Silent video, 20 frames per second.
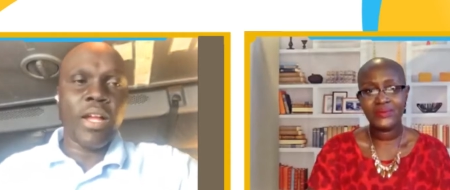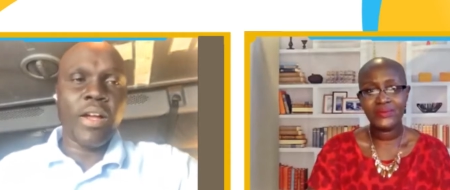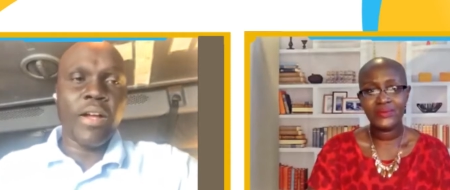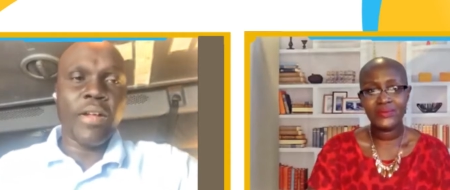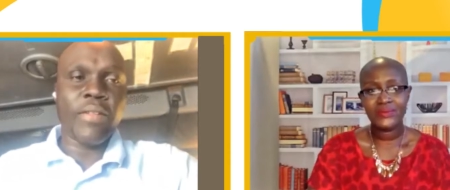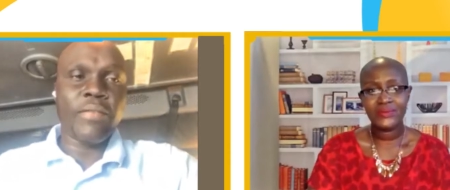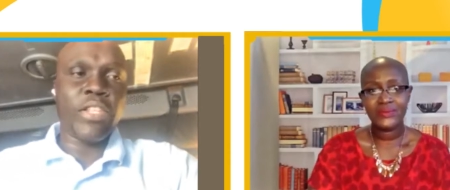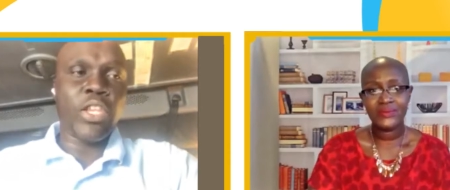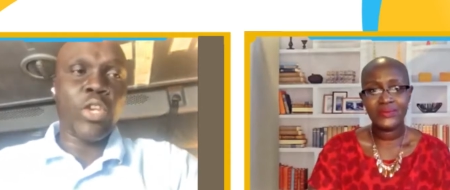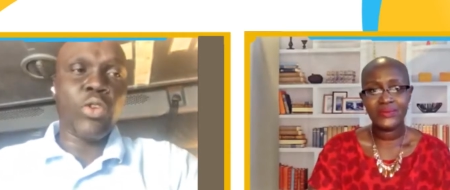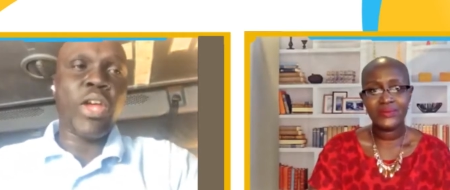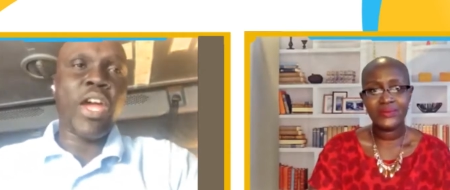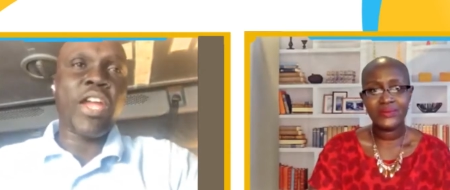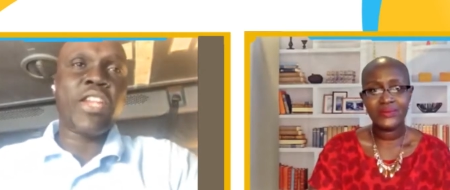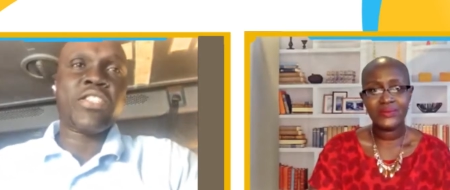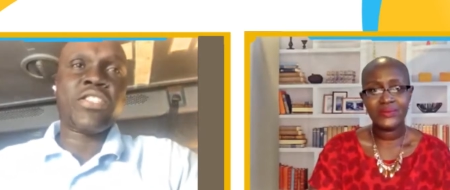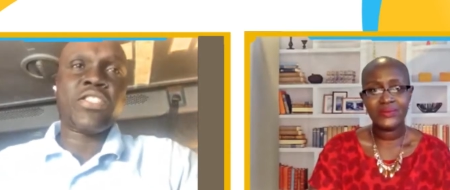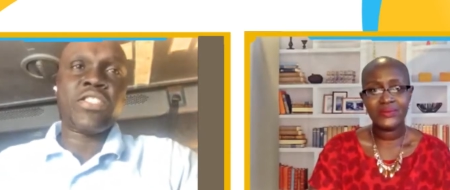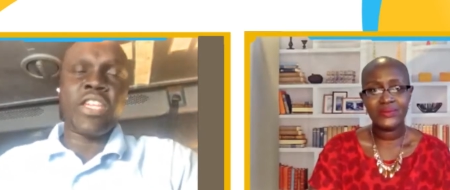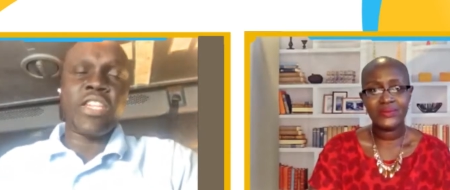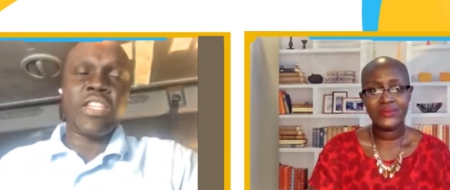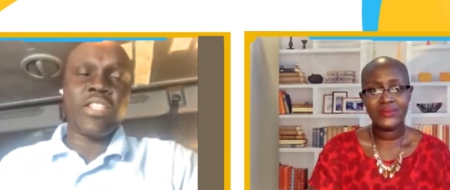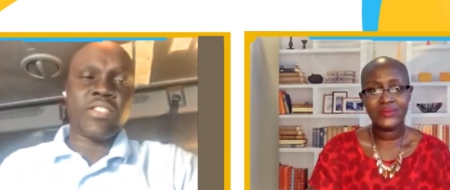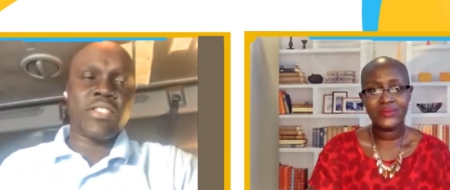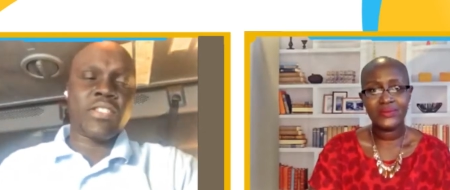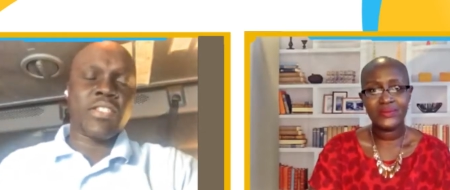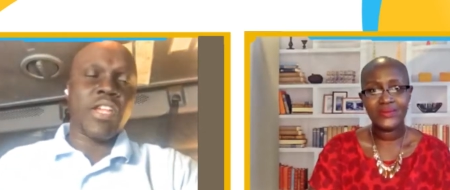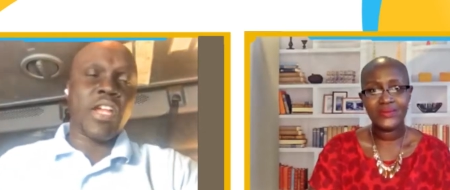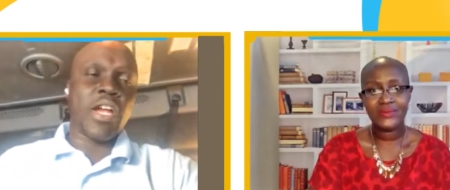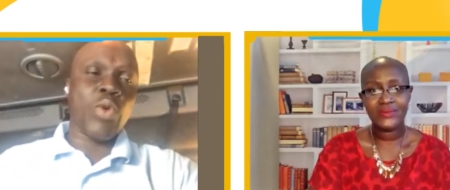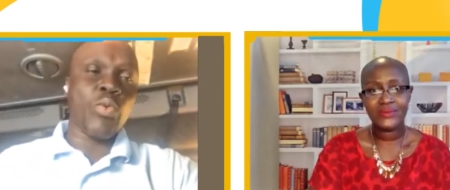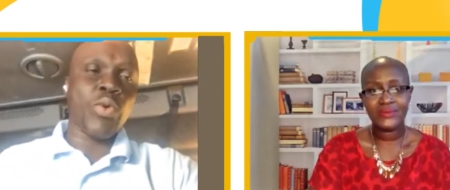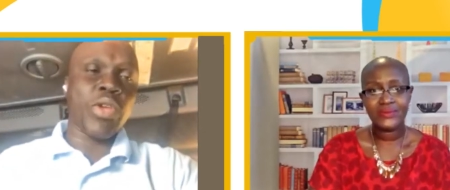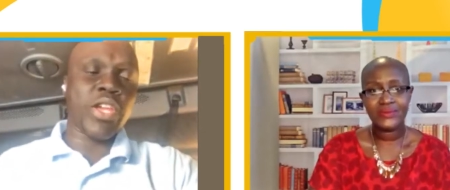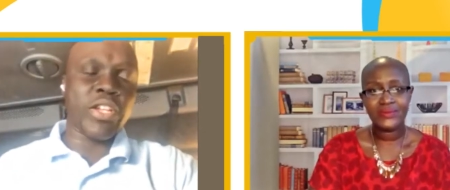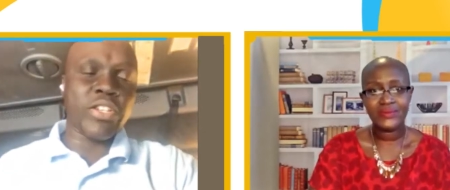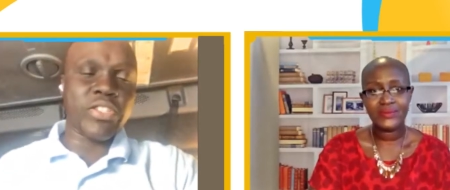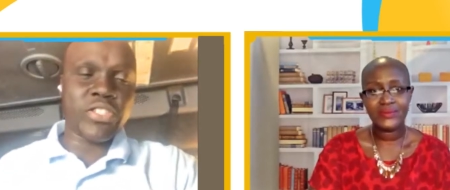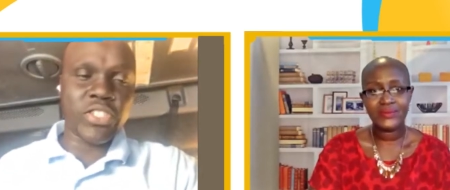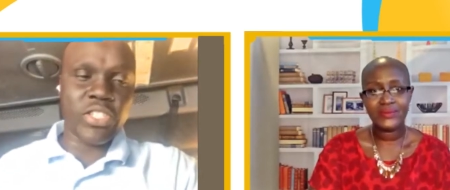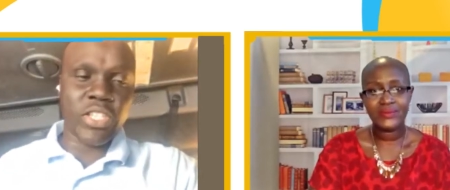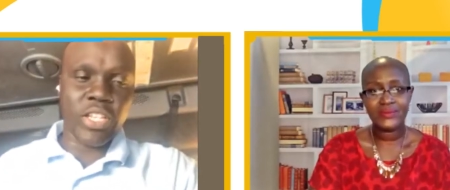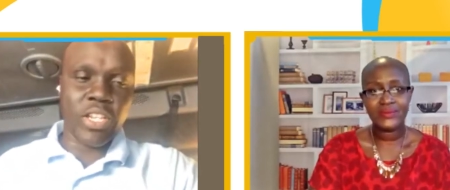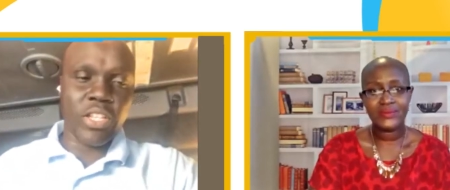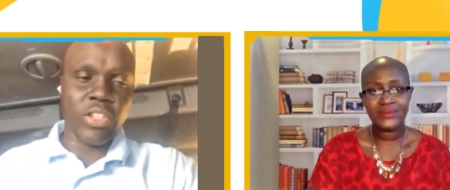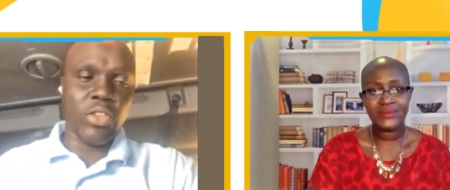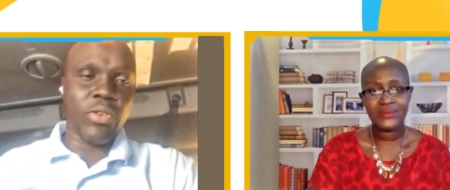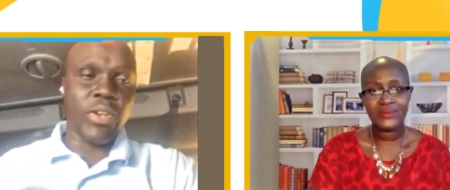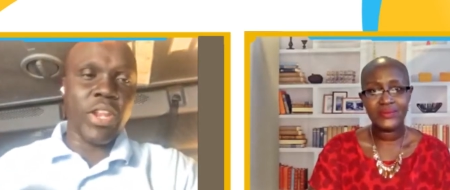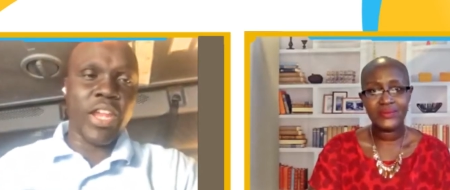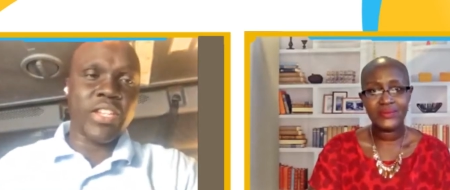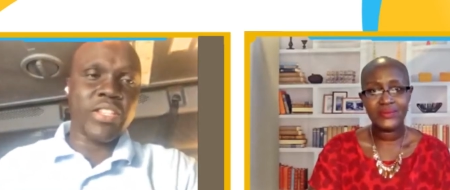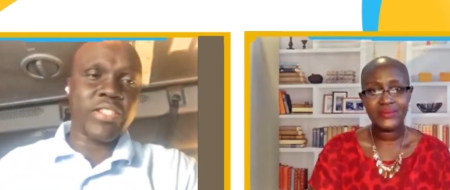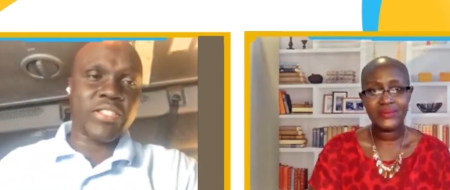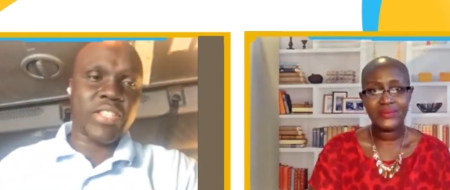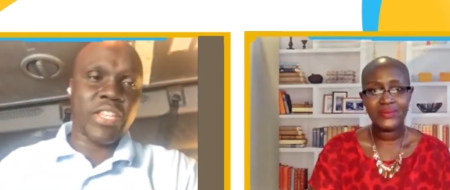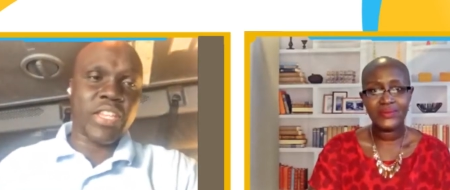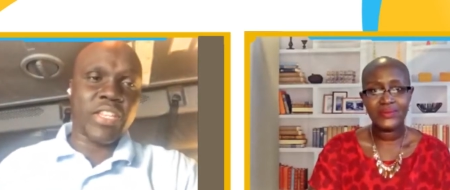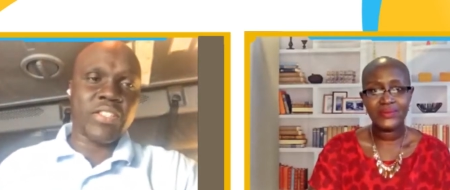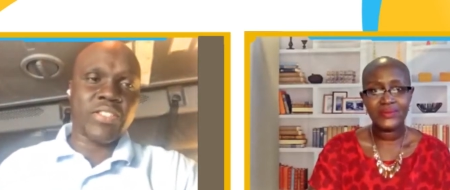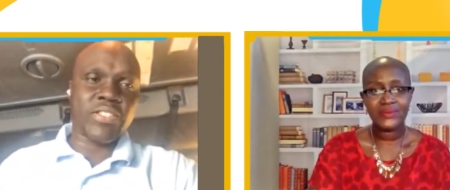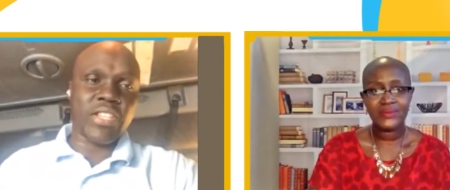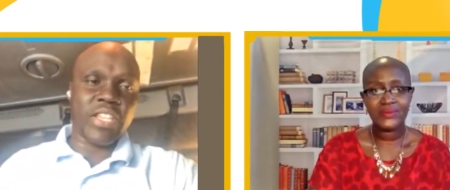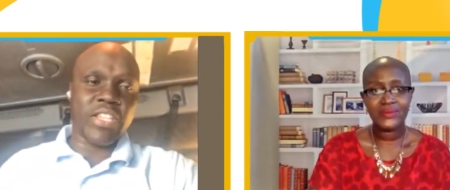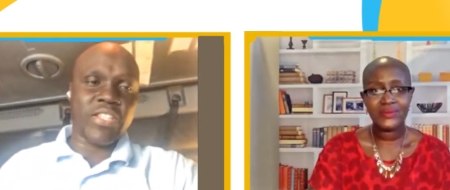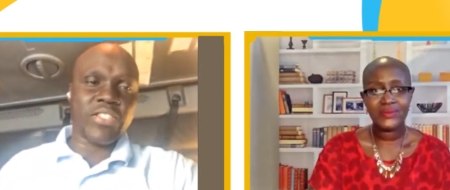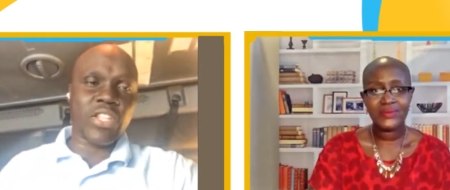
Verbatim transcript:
Speaker 1: uh, the United States, uh, we consider the United States